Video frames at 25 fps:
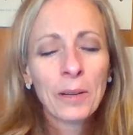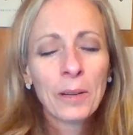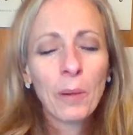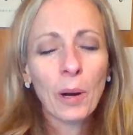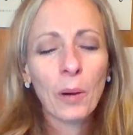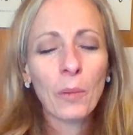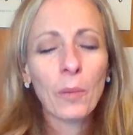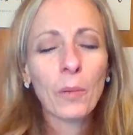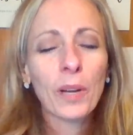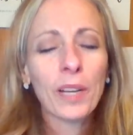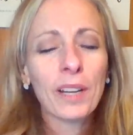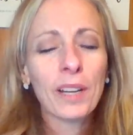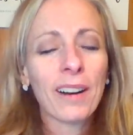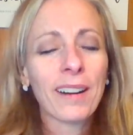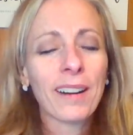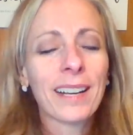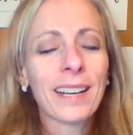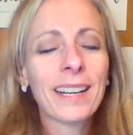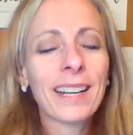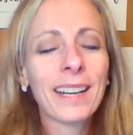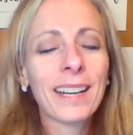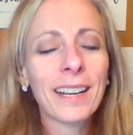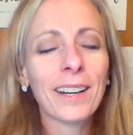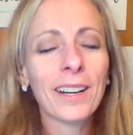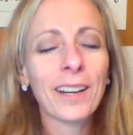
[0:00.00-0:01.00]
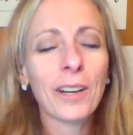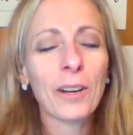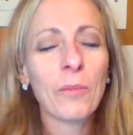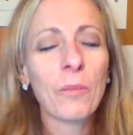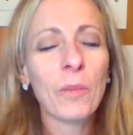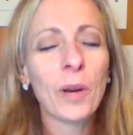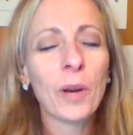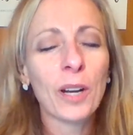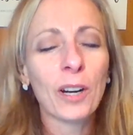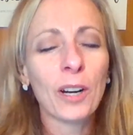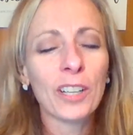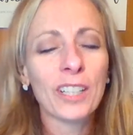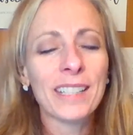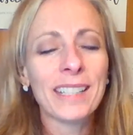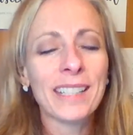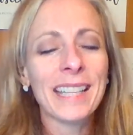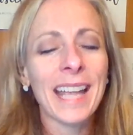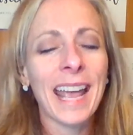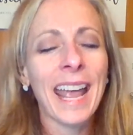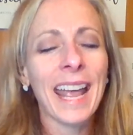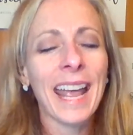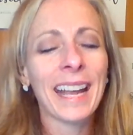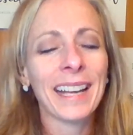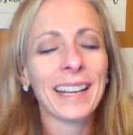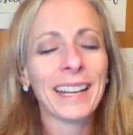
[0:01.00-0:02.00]
But we are here and we are
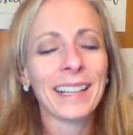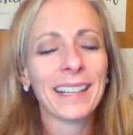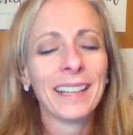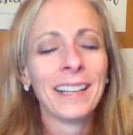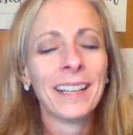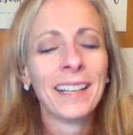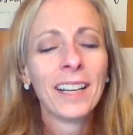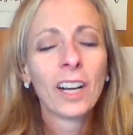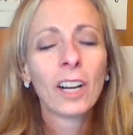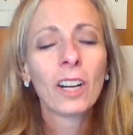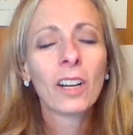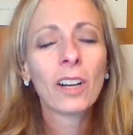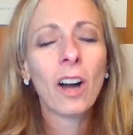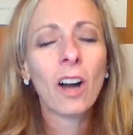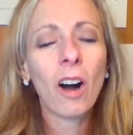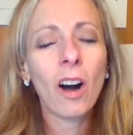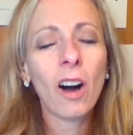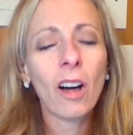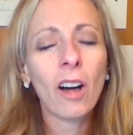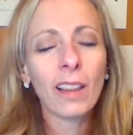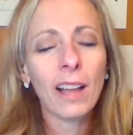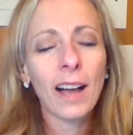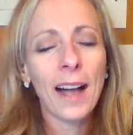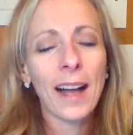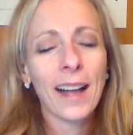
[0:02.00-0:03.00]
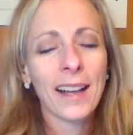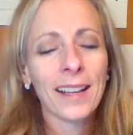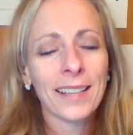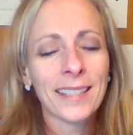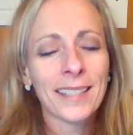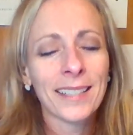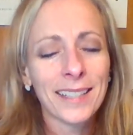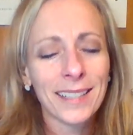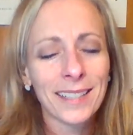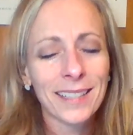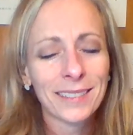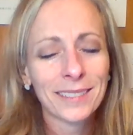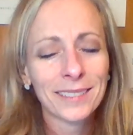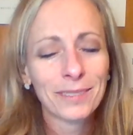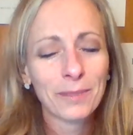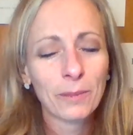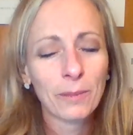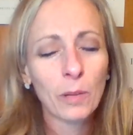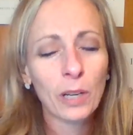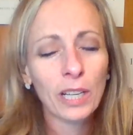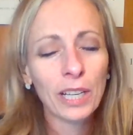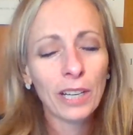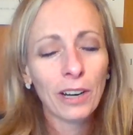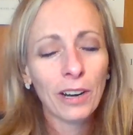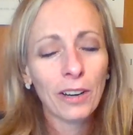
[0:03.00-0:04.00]
saying, call us.
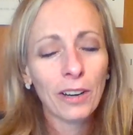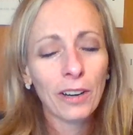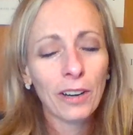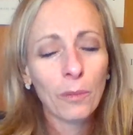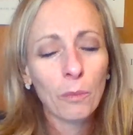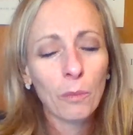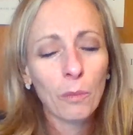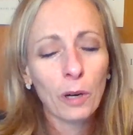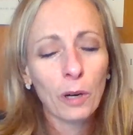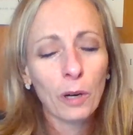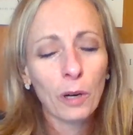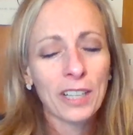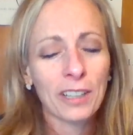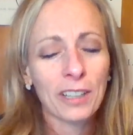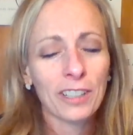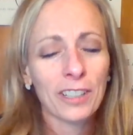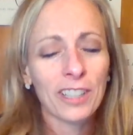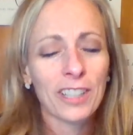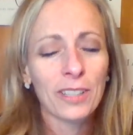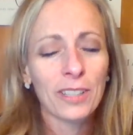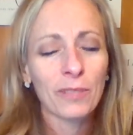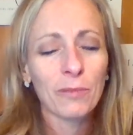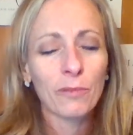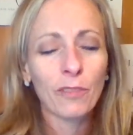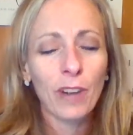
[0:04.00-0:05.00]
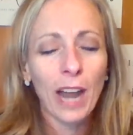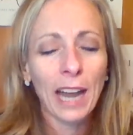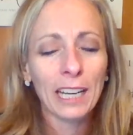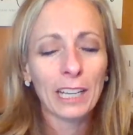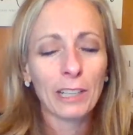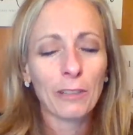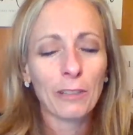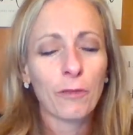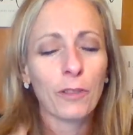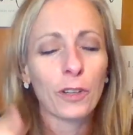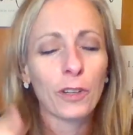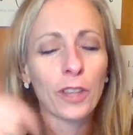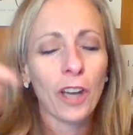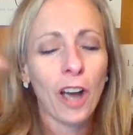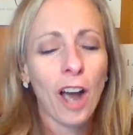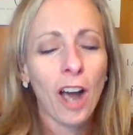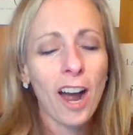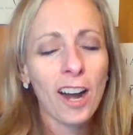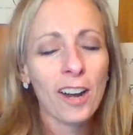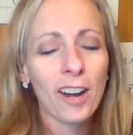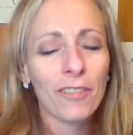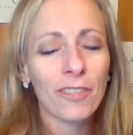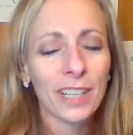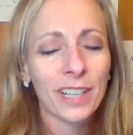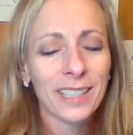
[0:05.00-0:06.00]
We are the workers ready for the
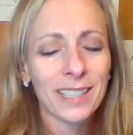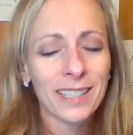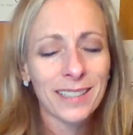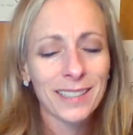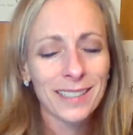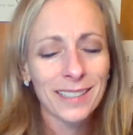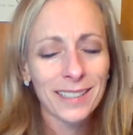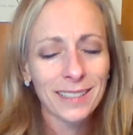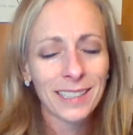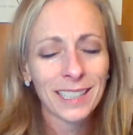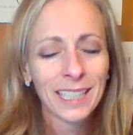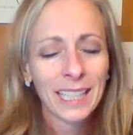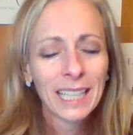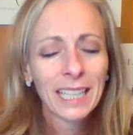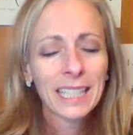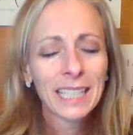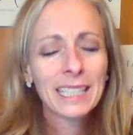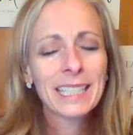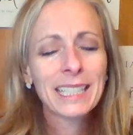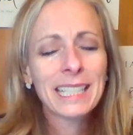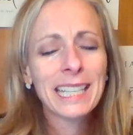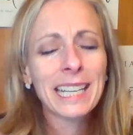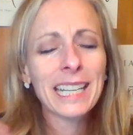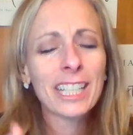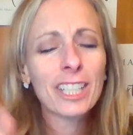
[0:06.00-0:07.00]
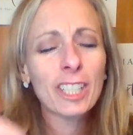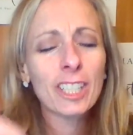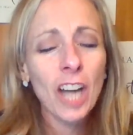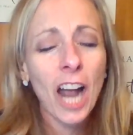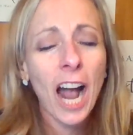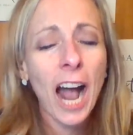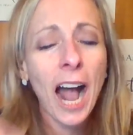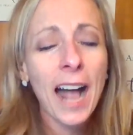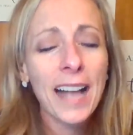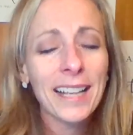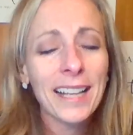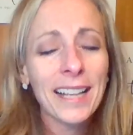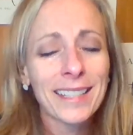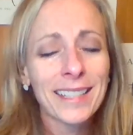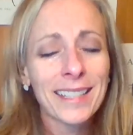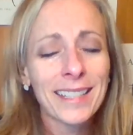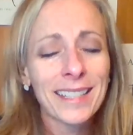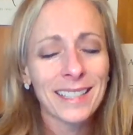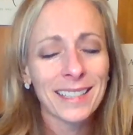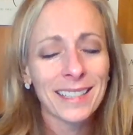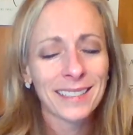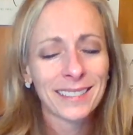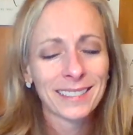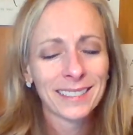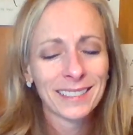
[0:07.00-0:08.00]
harvest. Teach
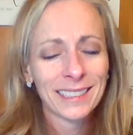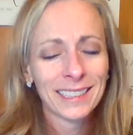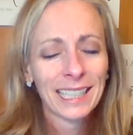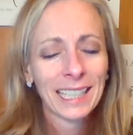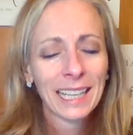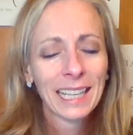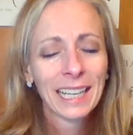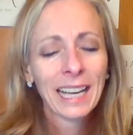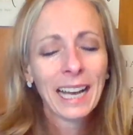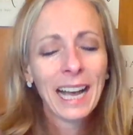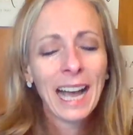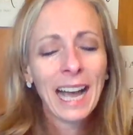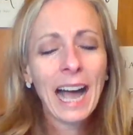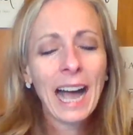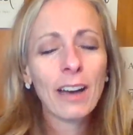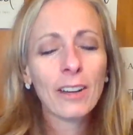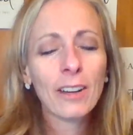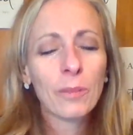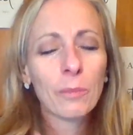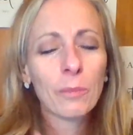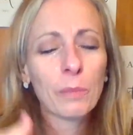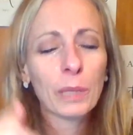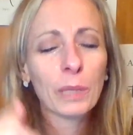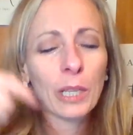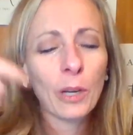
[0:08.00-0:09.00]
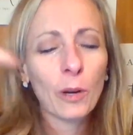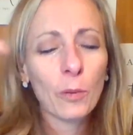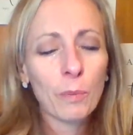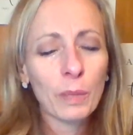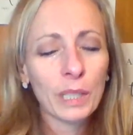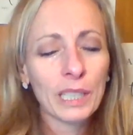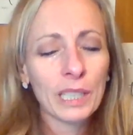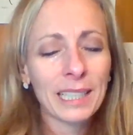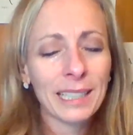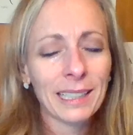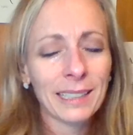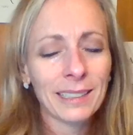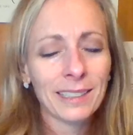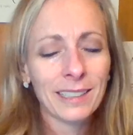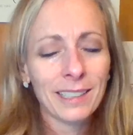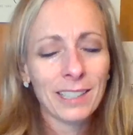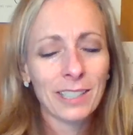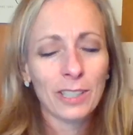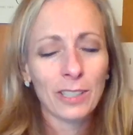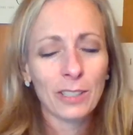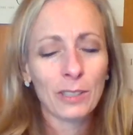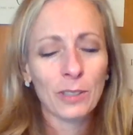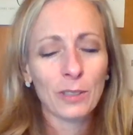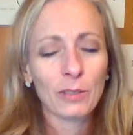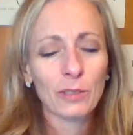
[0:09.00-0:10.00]
us how to be obedient
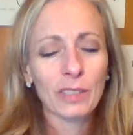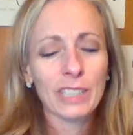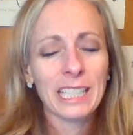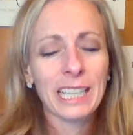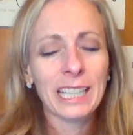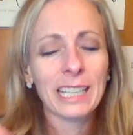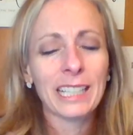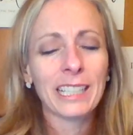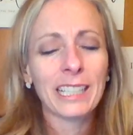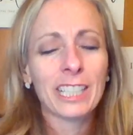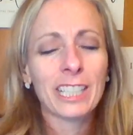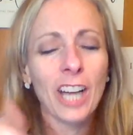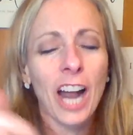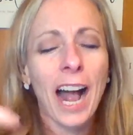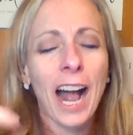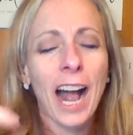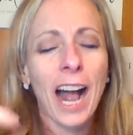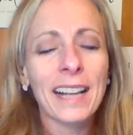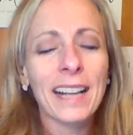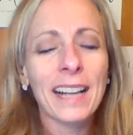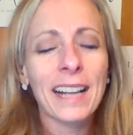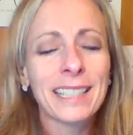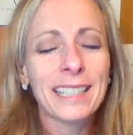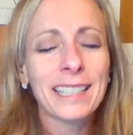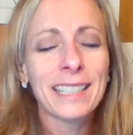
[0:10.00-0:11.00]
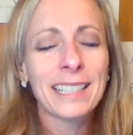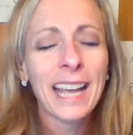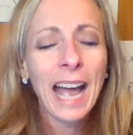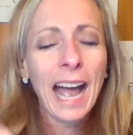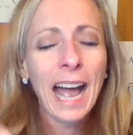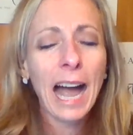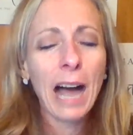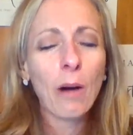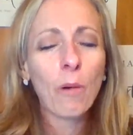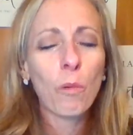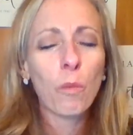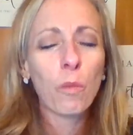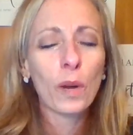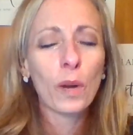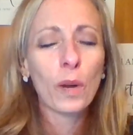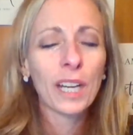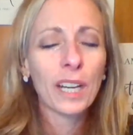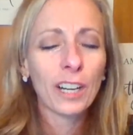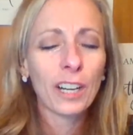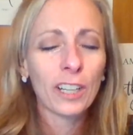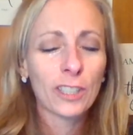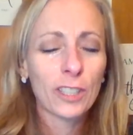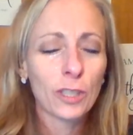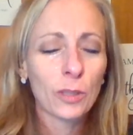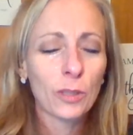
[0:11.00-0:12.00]
to you. Teach us how
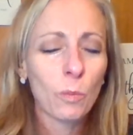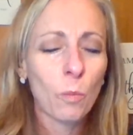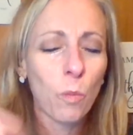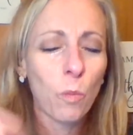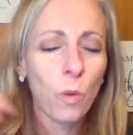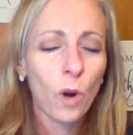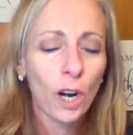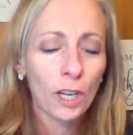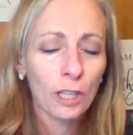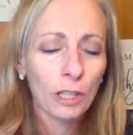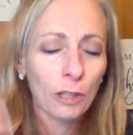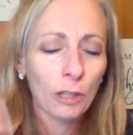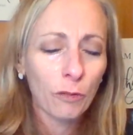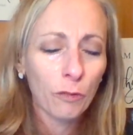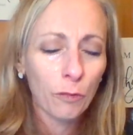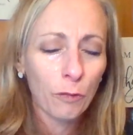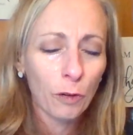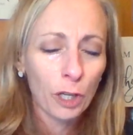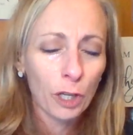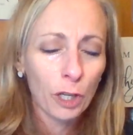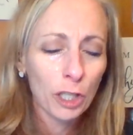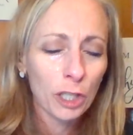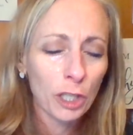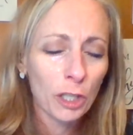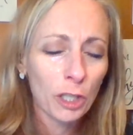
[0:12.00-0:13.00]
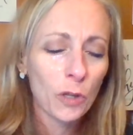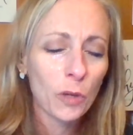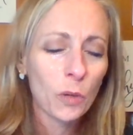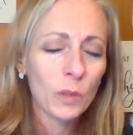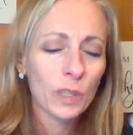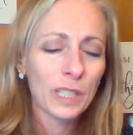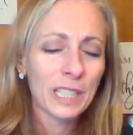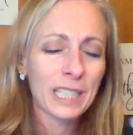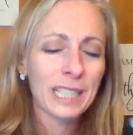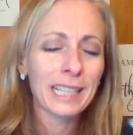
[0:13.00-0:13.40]
we are to work for you.